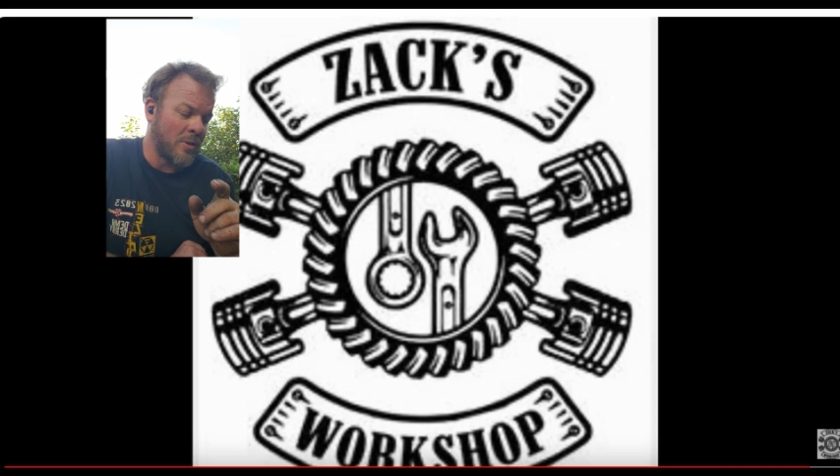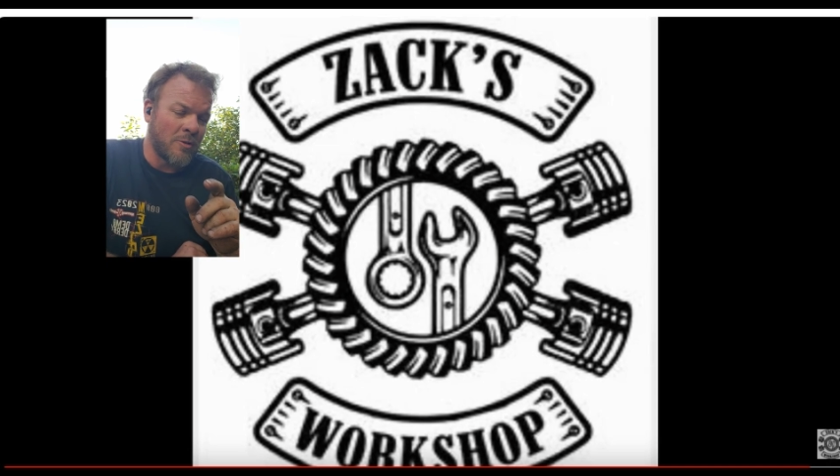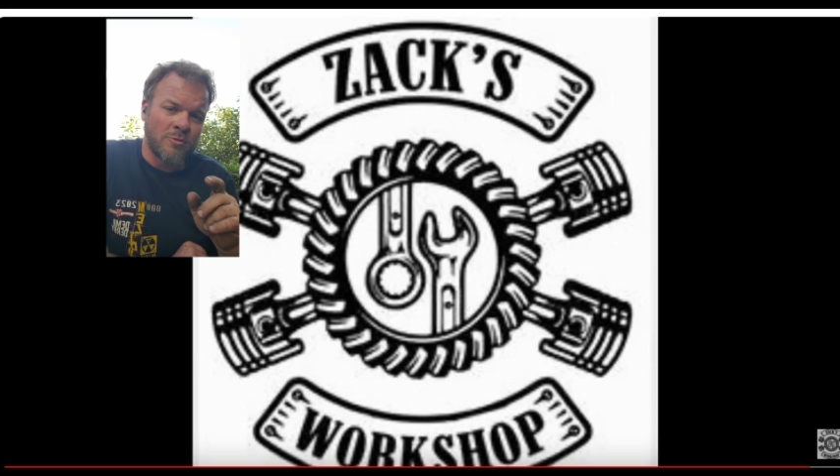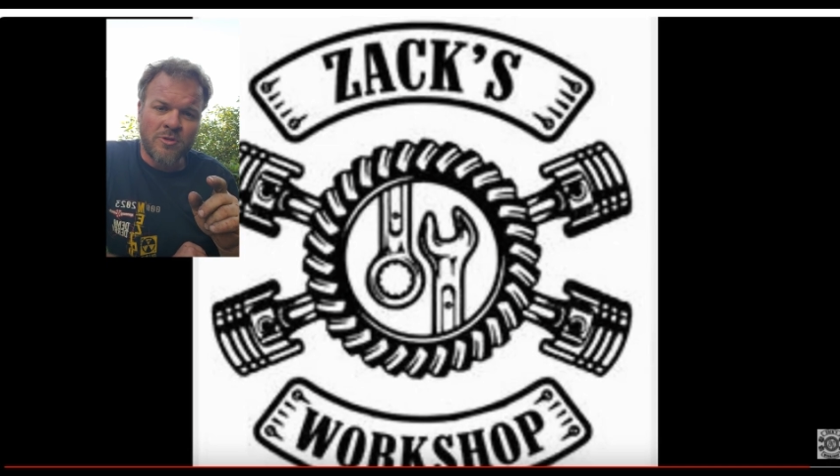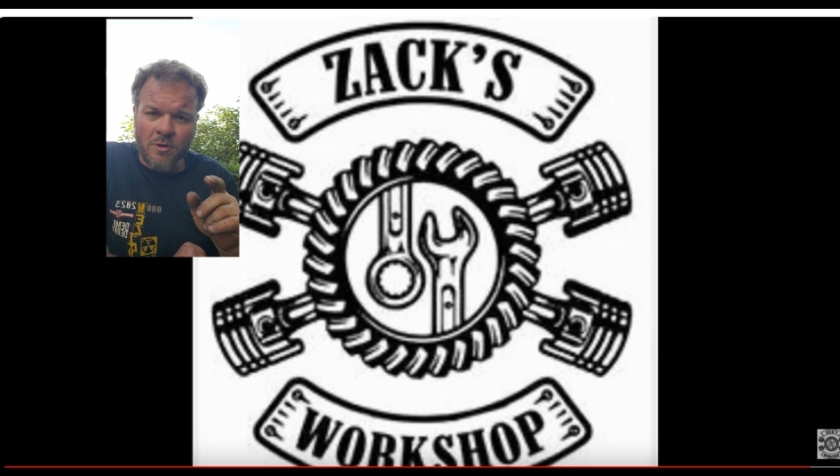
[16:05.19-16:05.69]
but
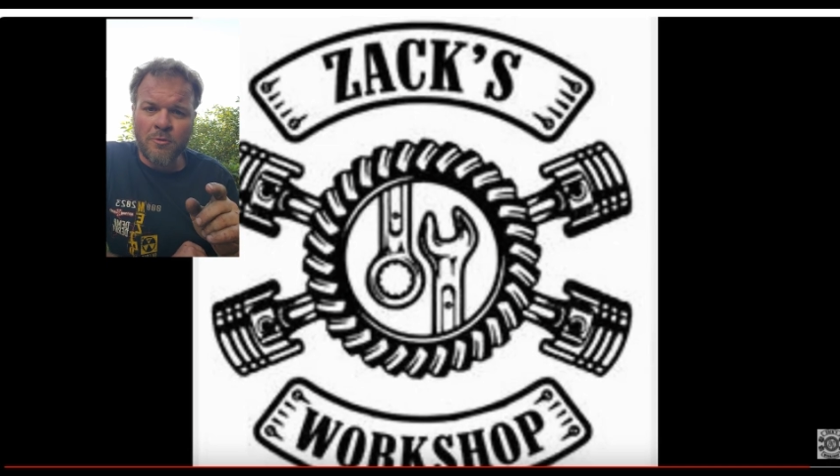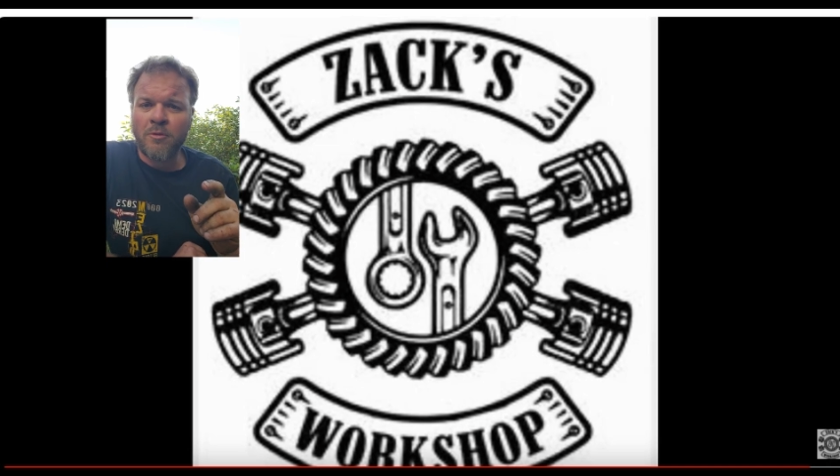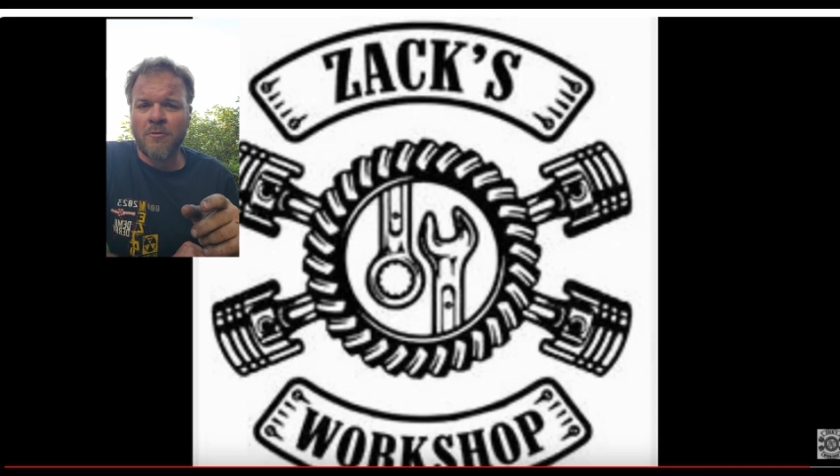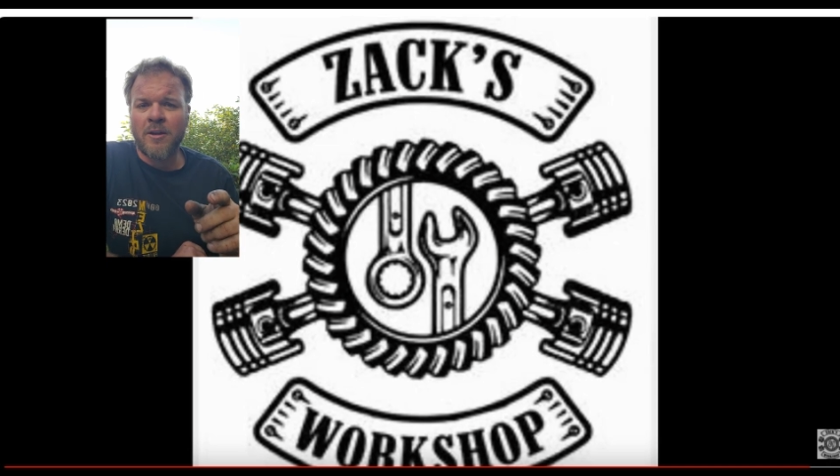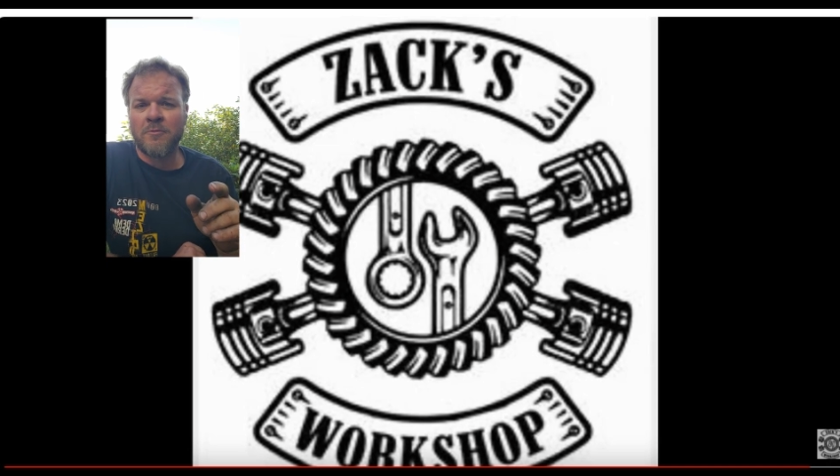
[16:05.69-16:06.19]
there was no
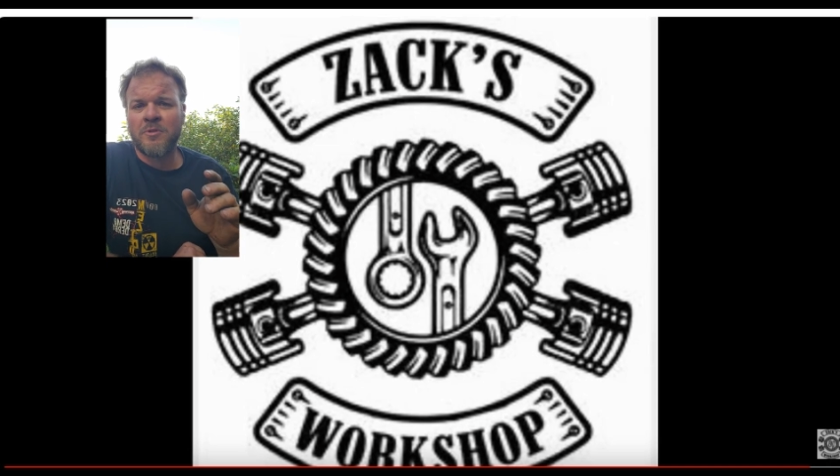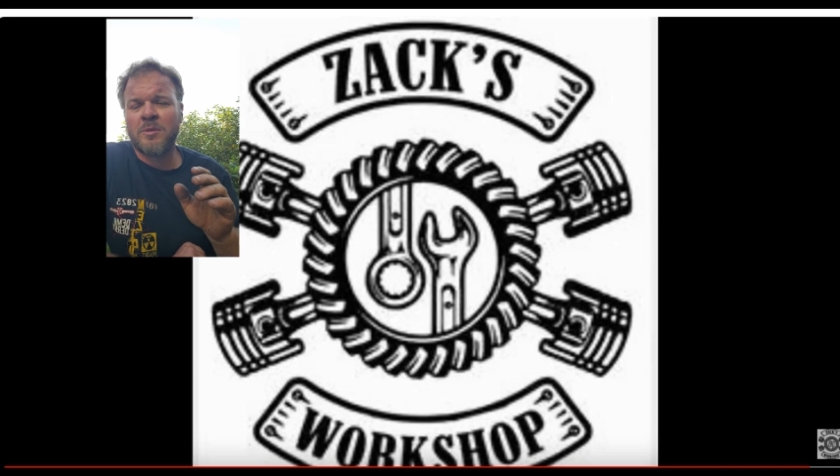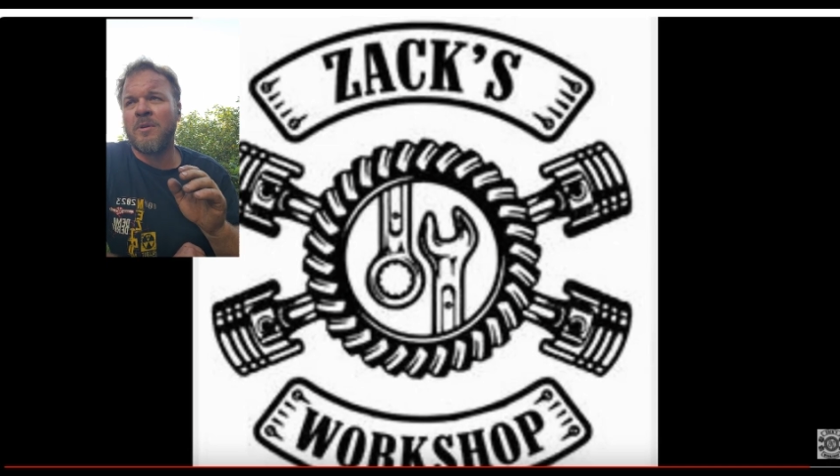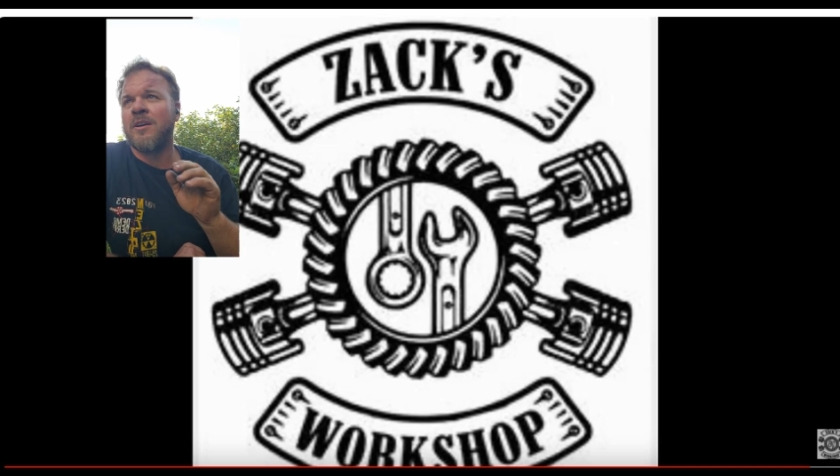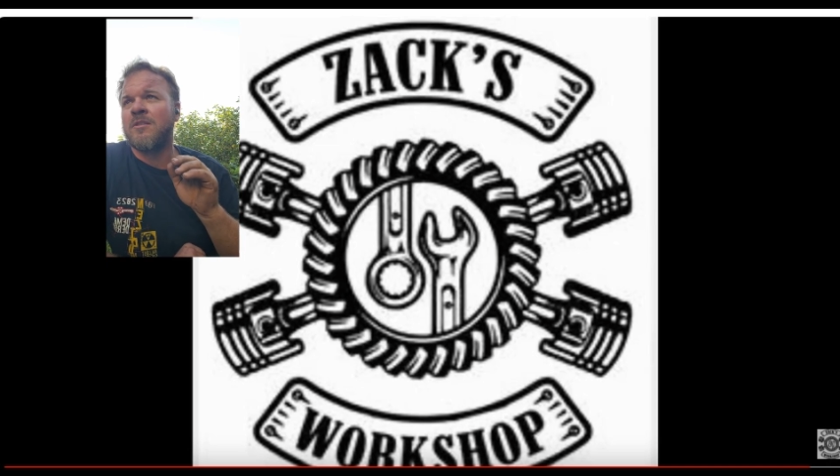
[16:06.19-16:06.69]
throttle
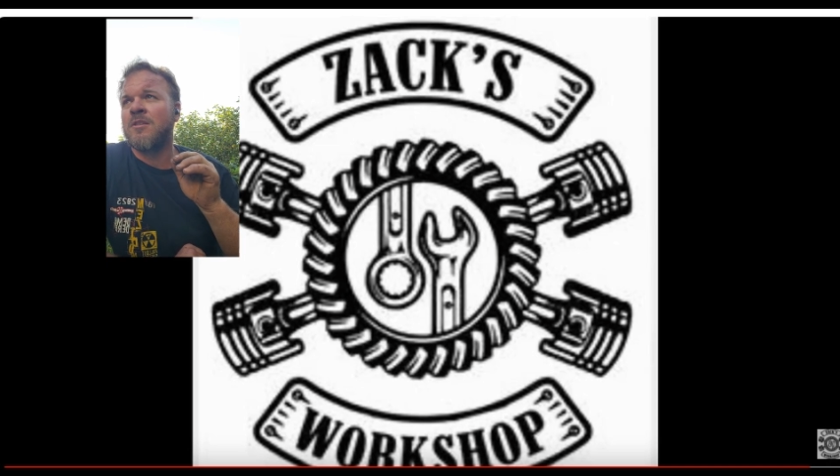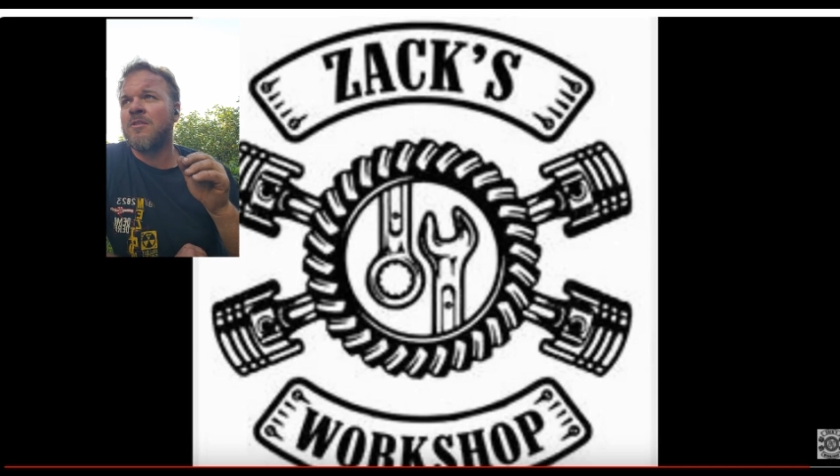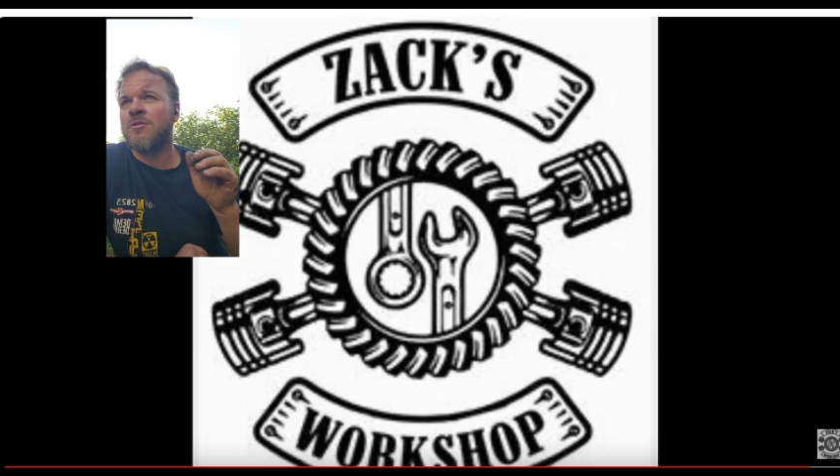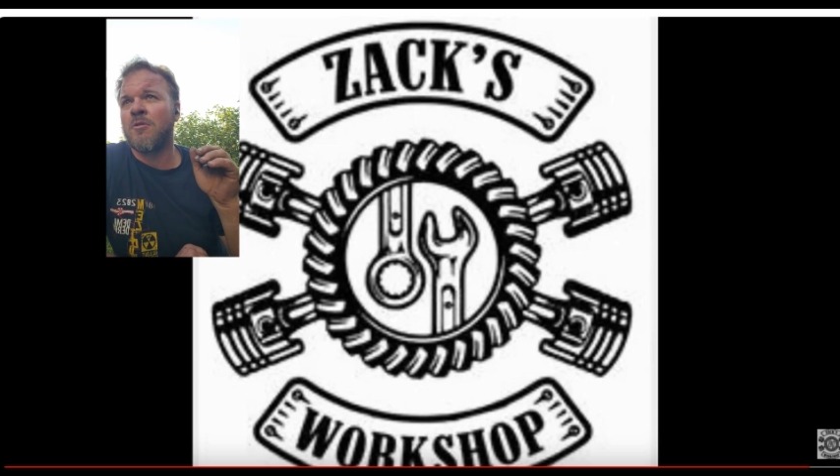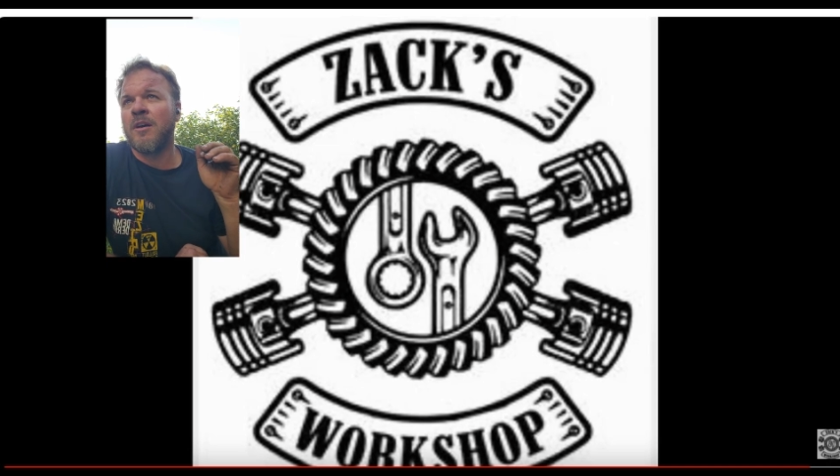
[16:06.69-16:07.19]
response.
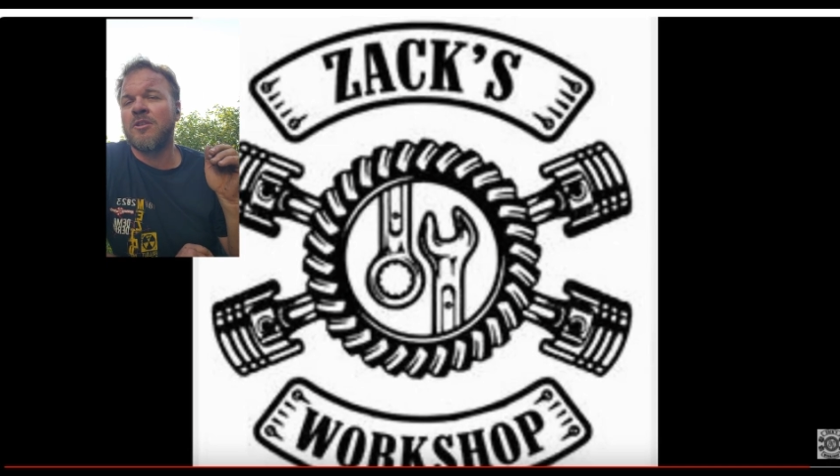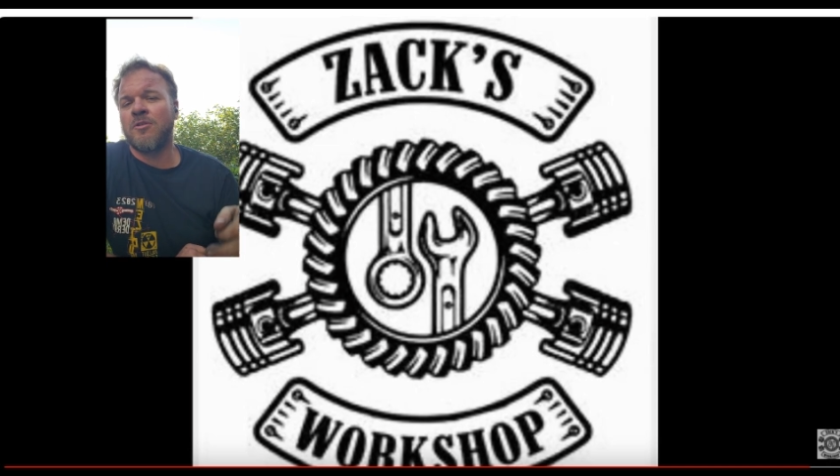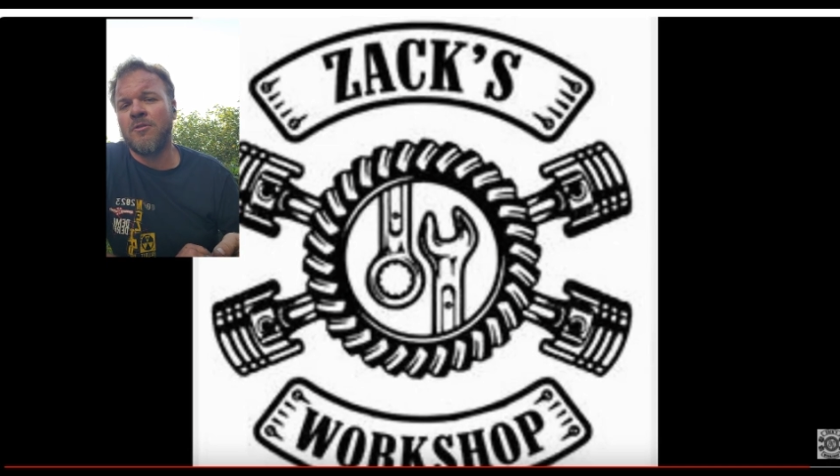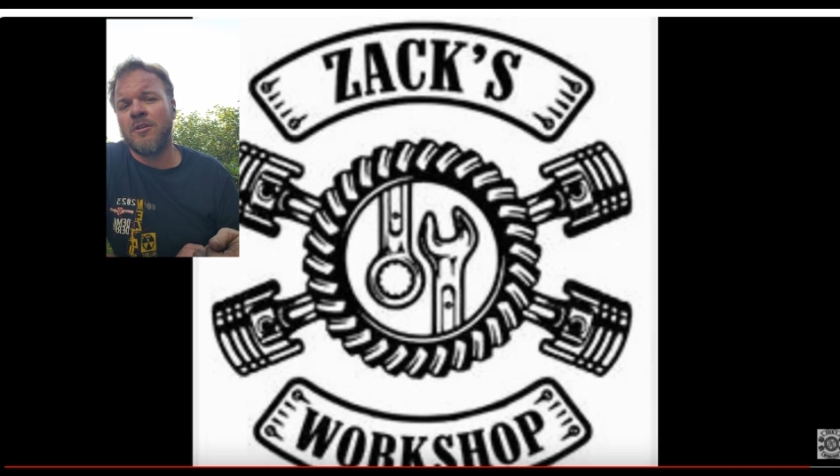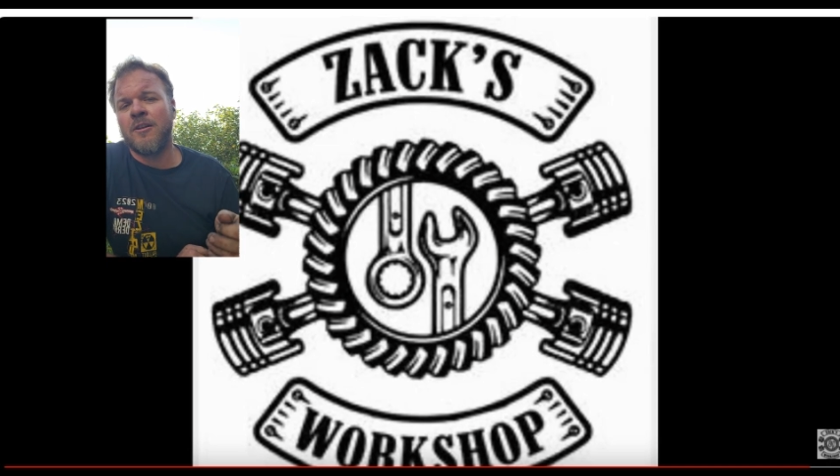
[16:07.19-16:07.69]
So I
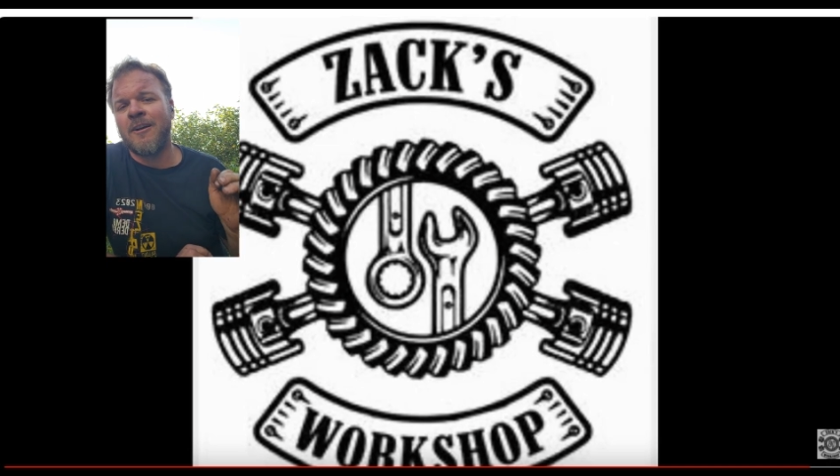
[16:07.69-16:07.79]
turned it